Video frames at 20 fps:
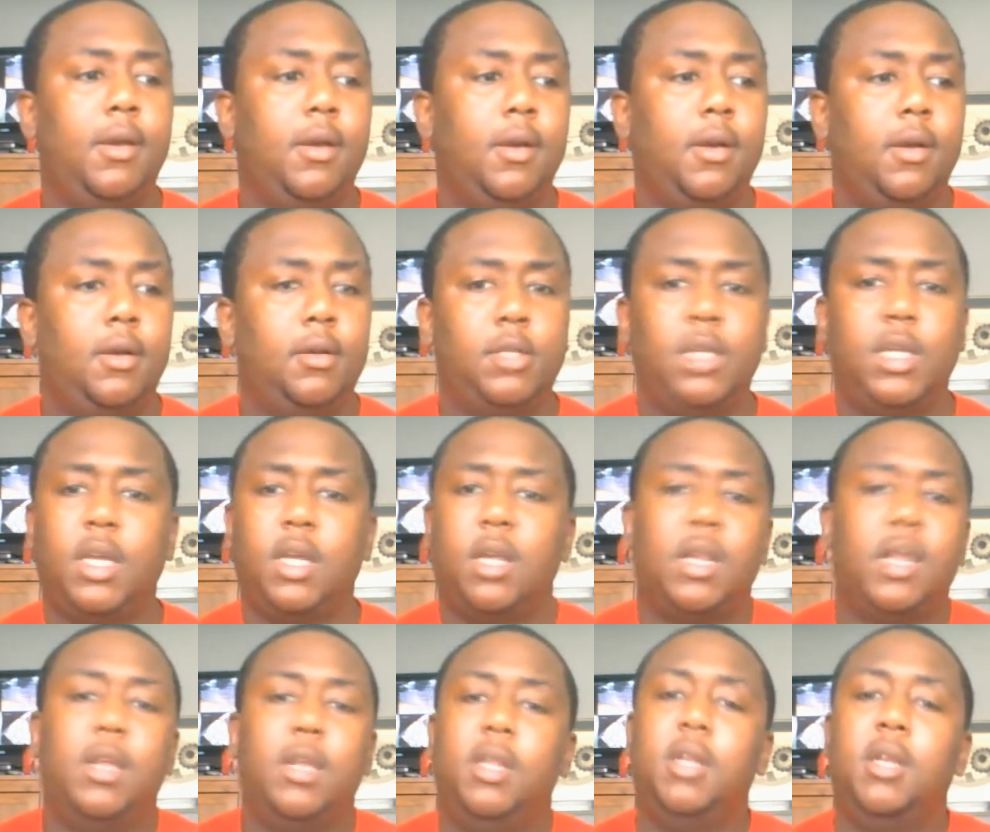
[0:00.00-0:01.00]
yeah,
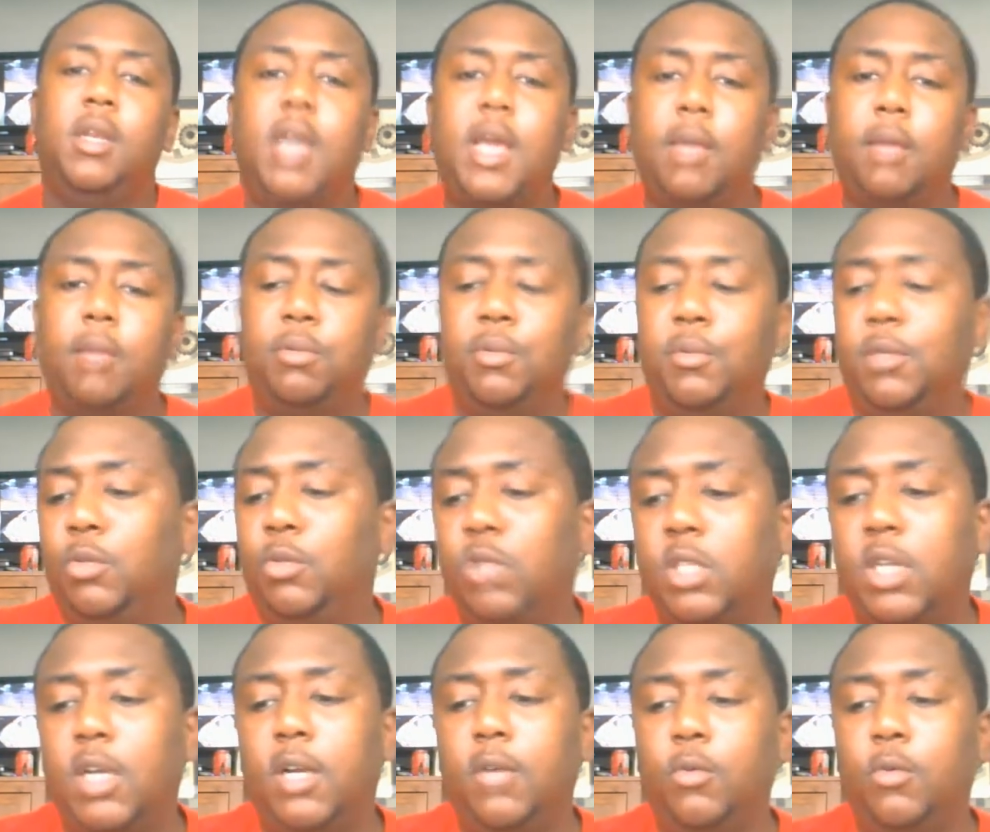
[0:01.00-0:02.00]
that didn't happen. He was
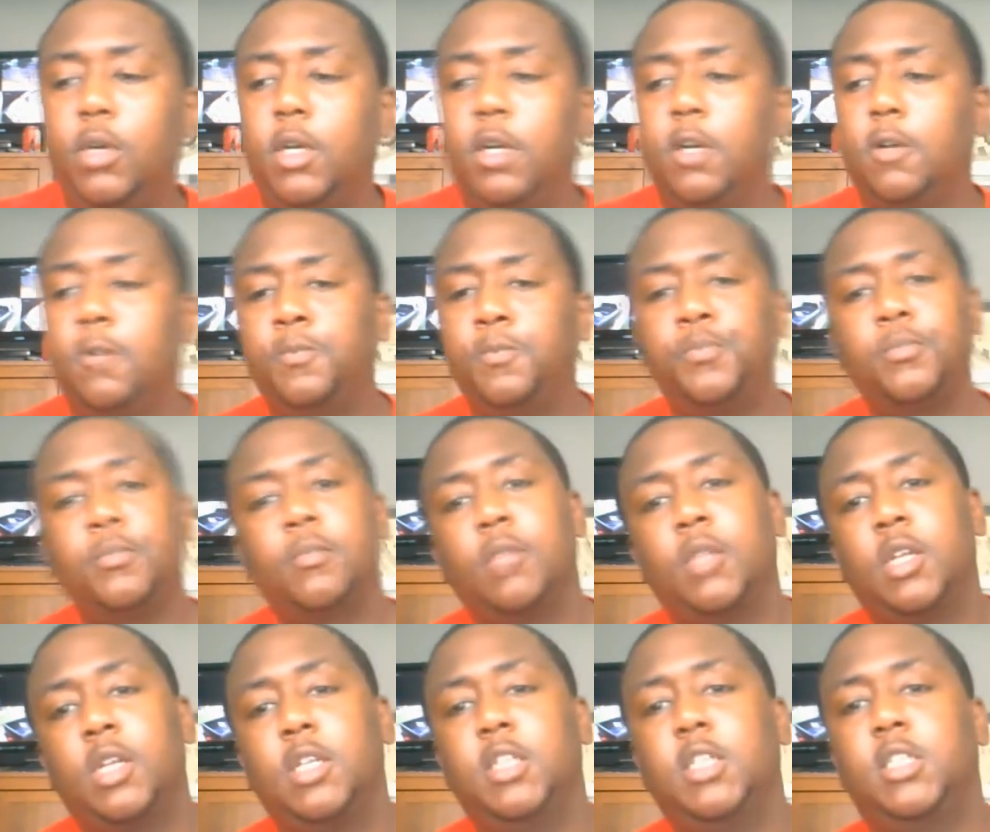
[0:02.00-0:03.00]
like, "Well,
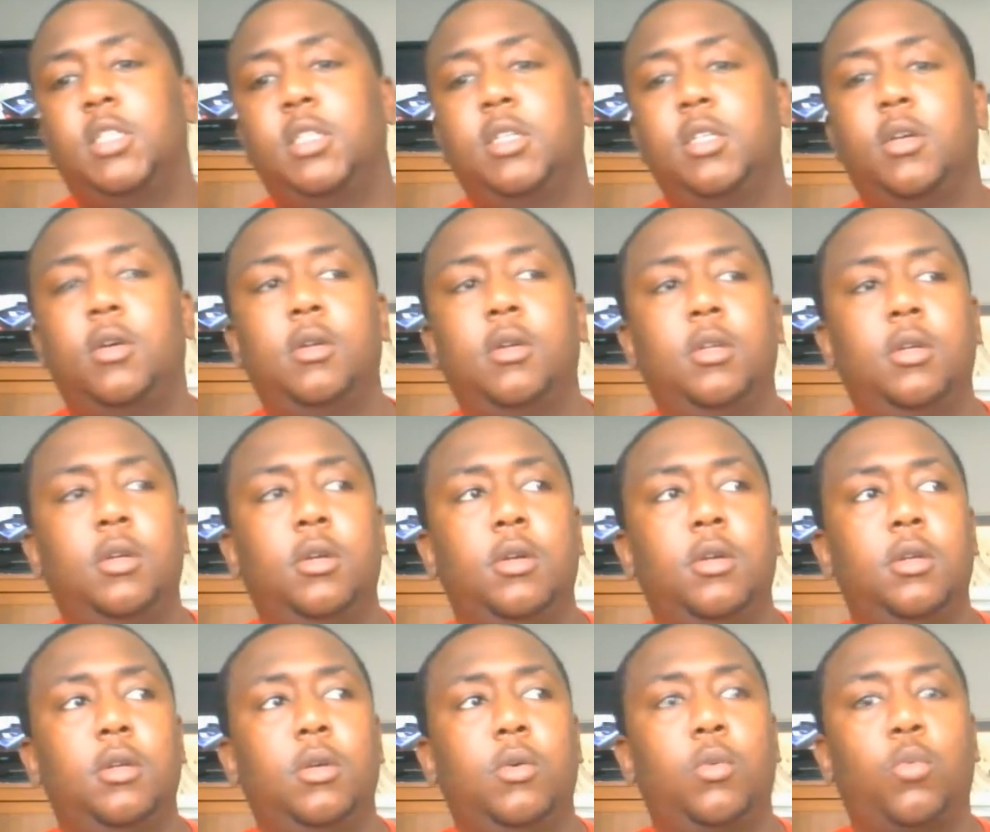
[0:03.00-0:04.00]
this is
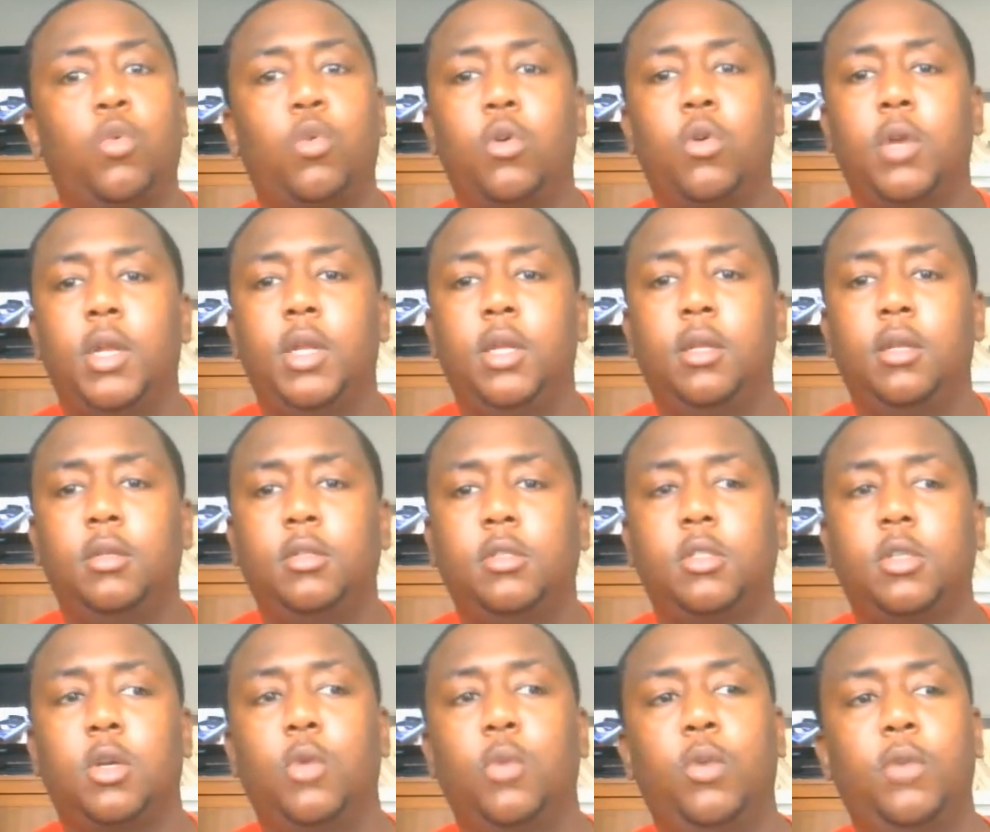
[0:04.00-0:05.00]
your warning."
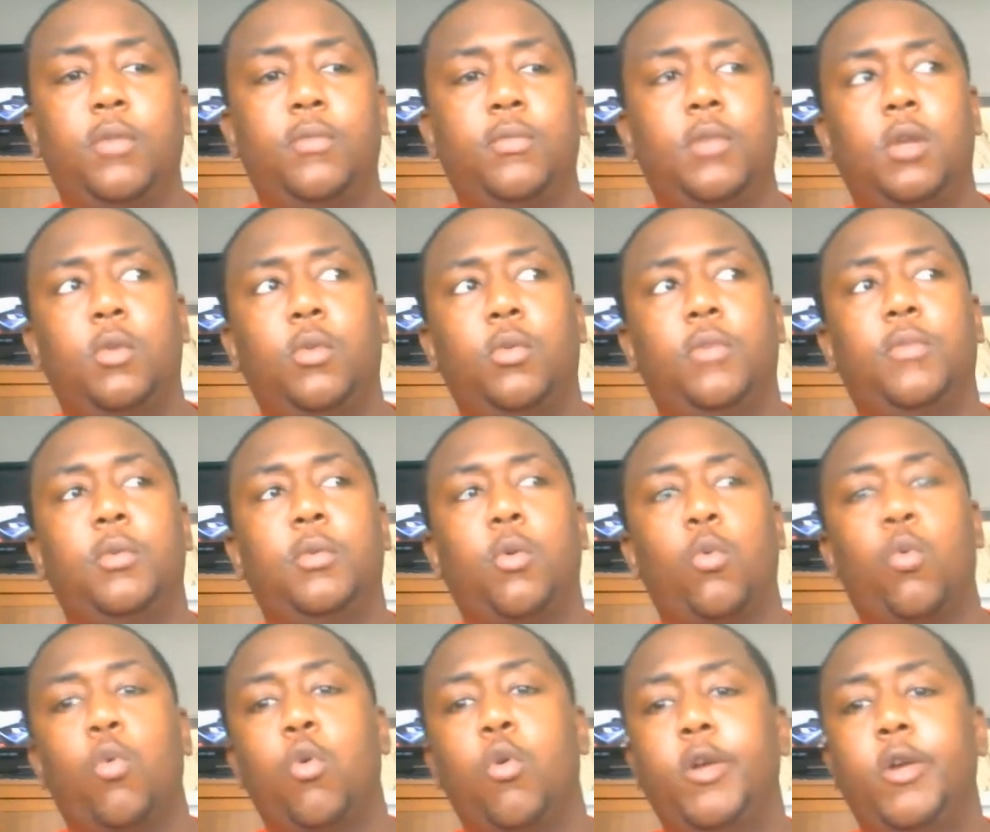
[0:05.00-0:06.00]
So it went from a
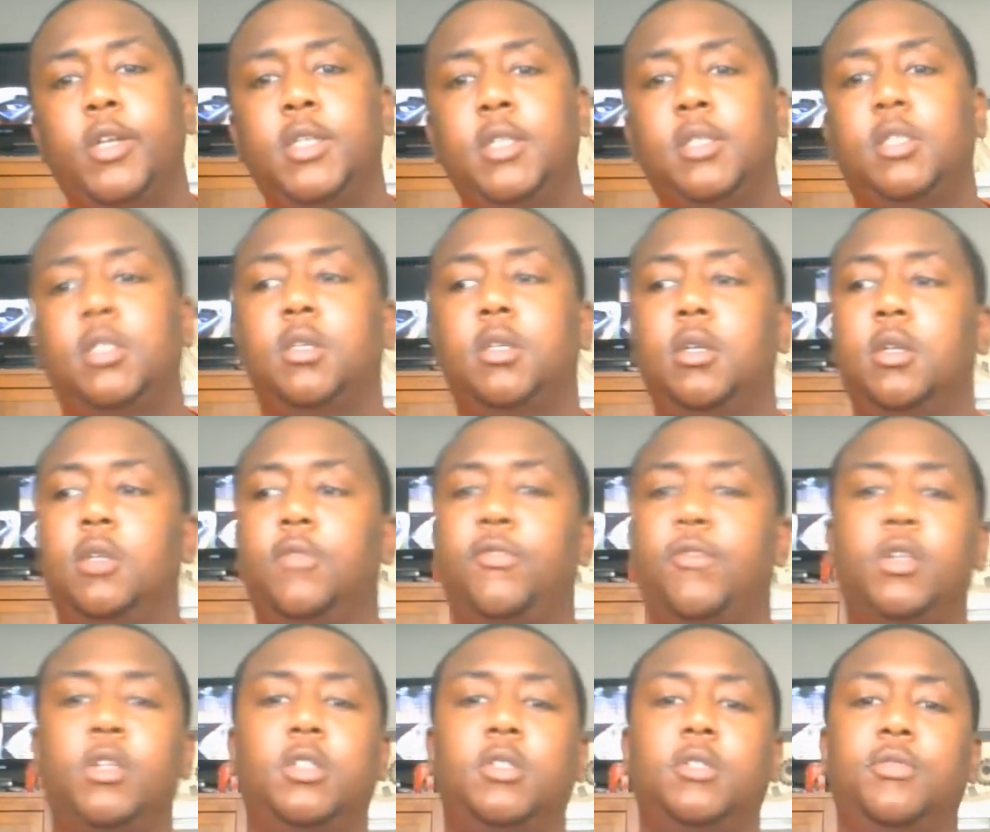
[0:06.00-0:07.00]
warning to
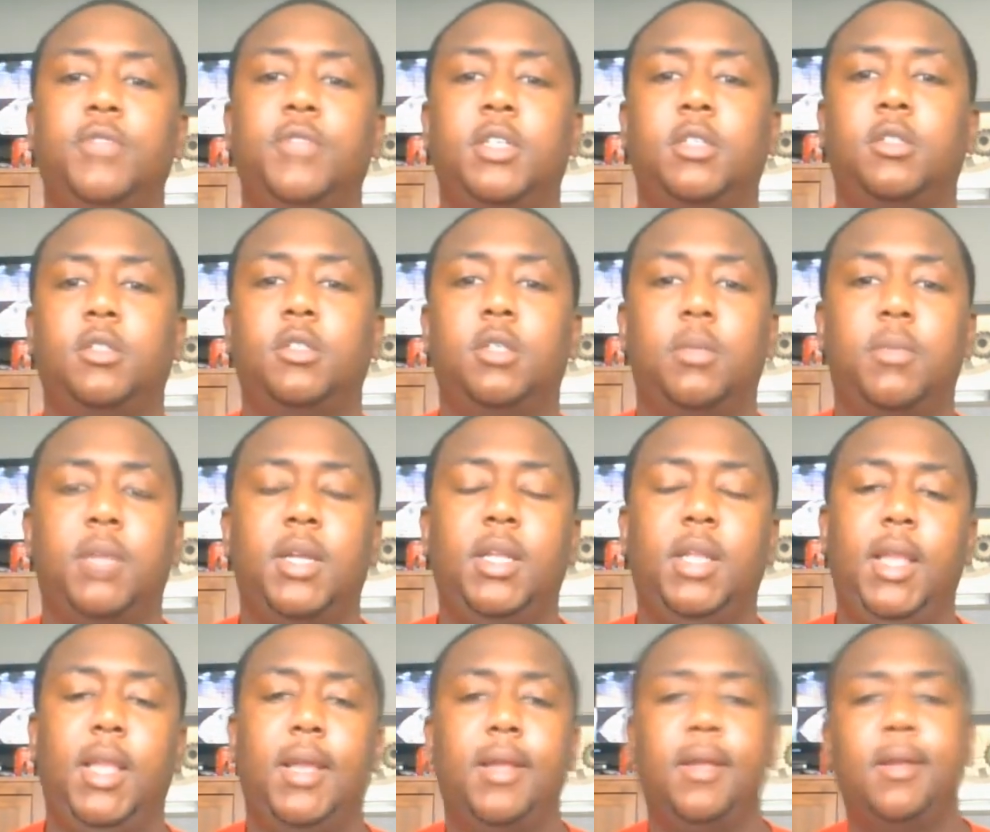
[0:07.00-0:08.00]
first offense or something like
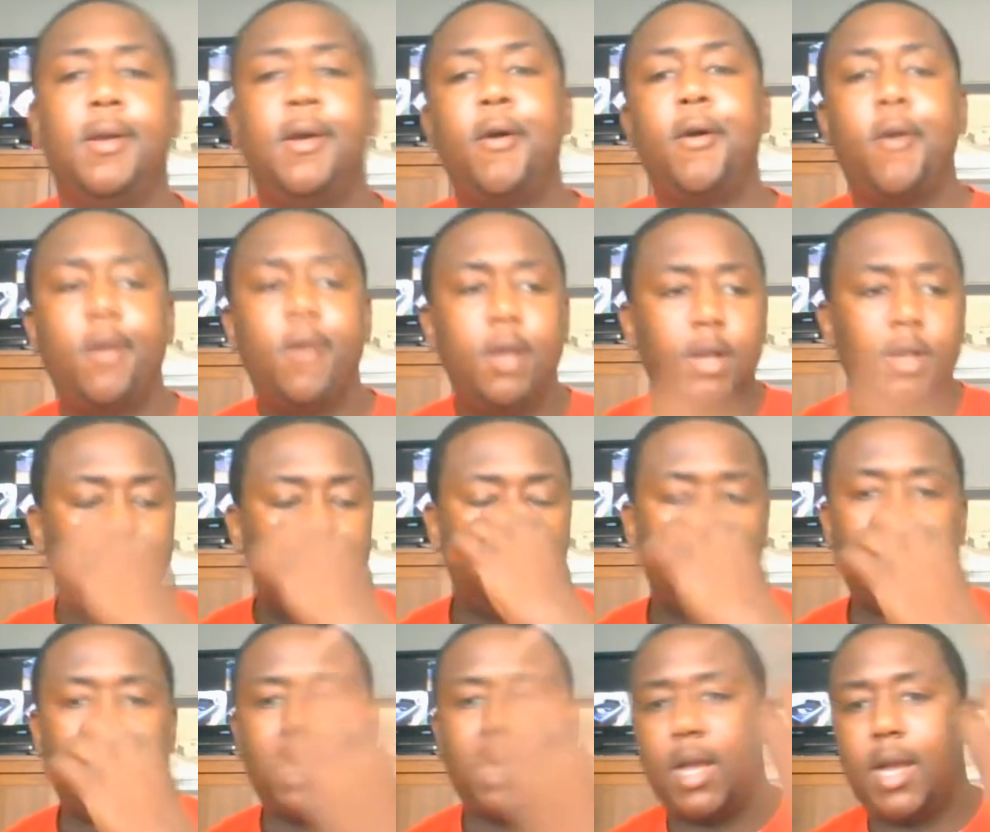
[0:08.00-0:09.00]
that. So I'm
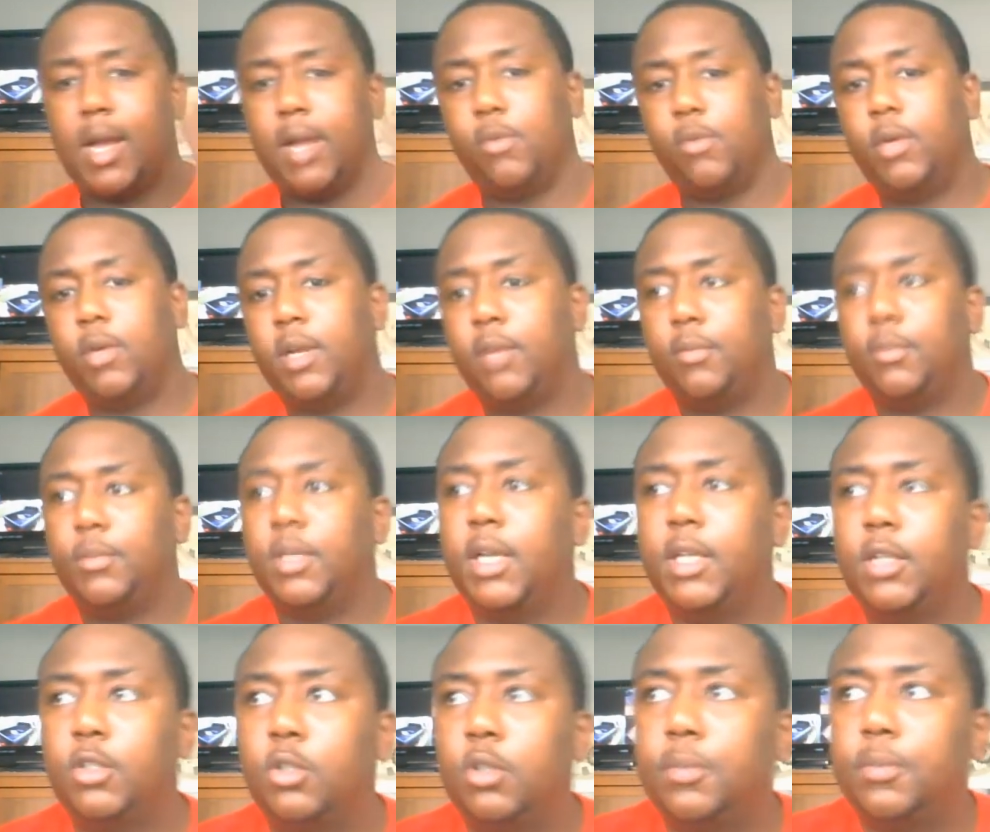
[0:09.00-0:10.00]
like, all right, whatever, man, I ain't
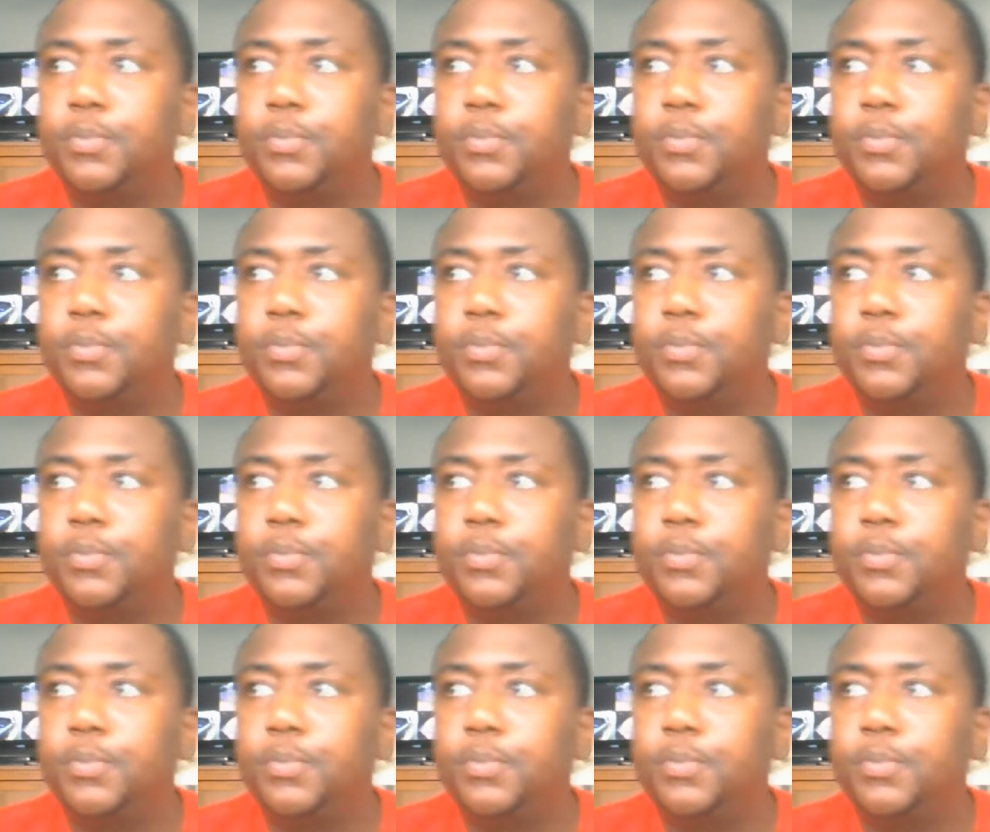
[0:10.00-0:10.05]
tripping.